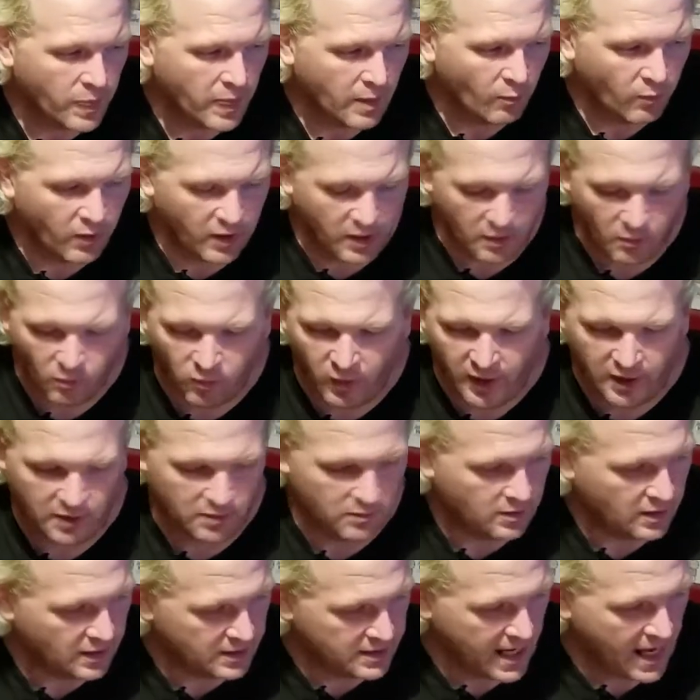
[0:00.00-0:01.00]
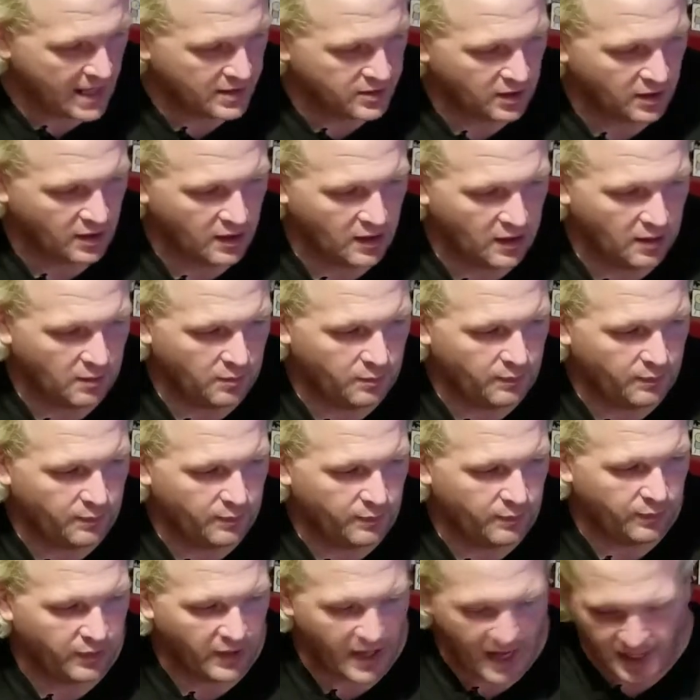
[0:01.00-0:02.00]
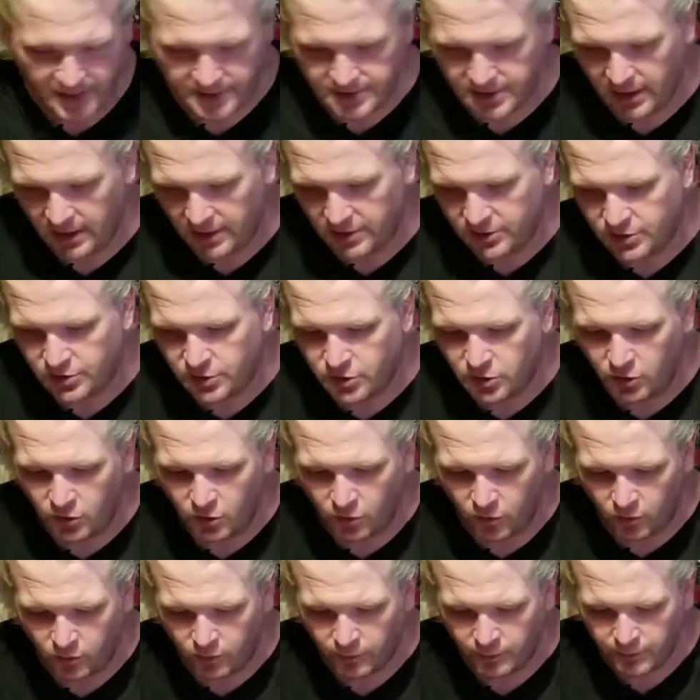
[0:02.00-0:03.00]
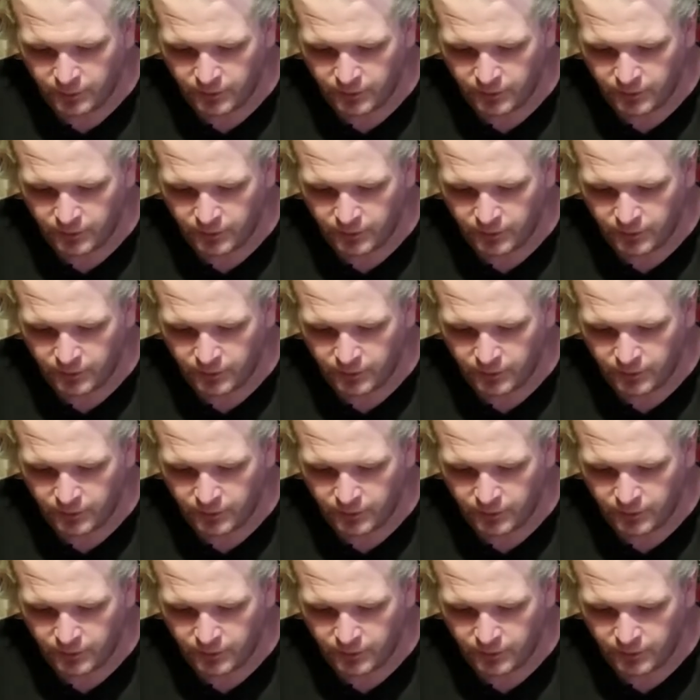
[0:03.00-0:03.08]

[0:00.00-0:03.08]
When attaching the plastics to